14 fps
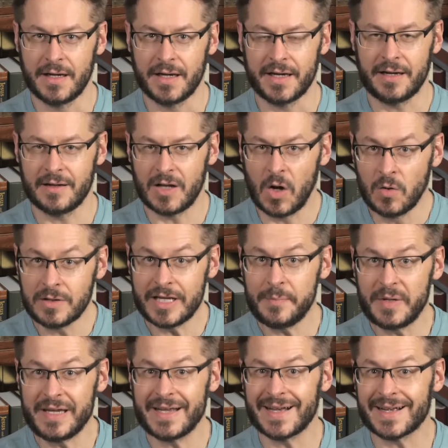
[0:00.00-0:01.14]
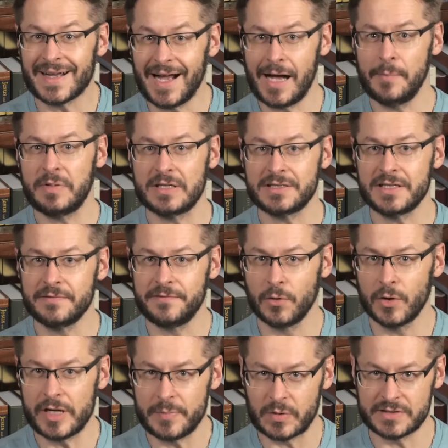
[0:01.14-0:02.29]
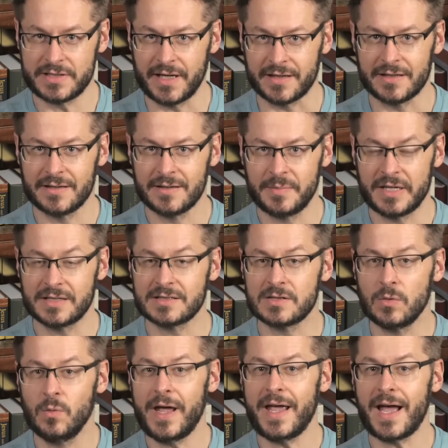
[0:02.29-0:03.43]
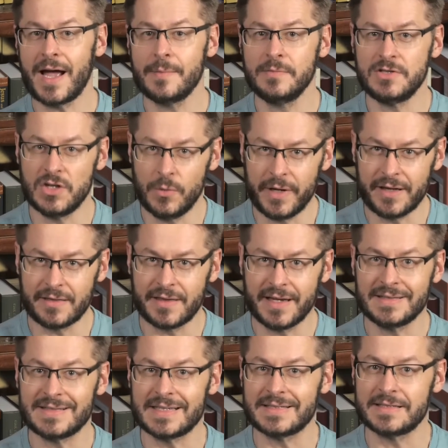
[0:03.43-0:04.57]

And I'll only be accomplishing 40% because the way I'm doing things is